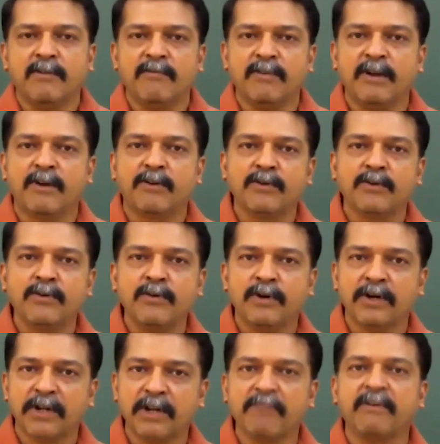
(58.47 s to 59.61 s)
we have to
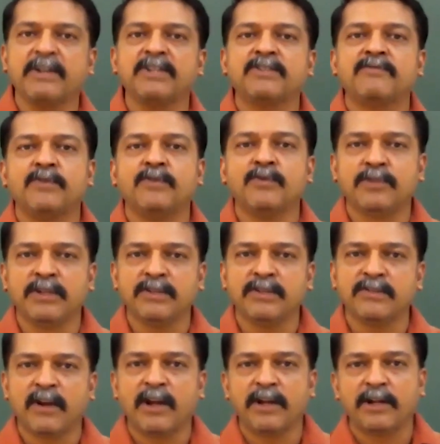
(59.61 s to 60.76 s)
revise few things
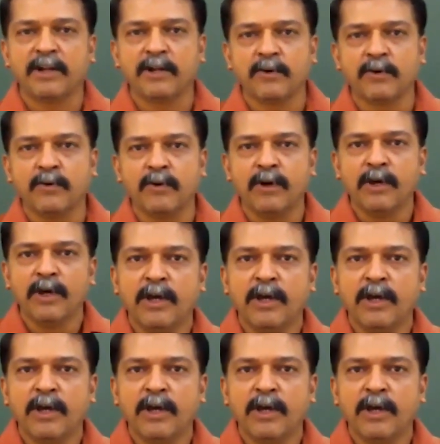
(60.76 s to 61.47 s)
related to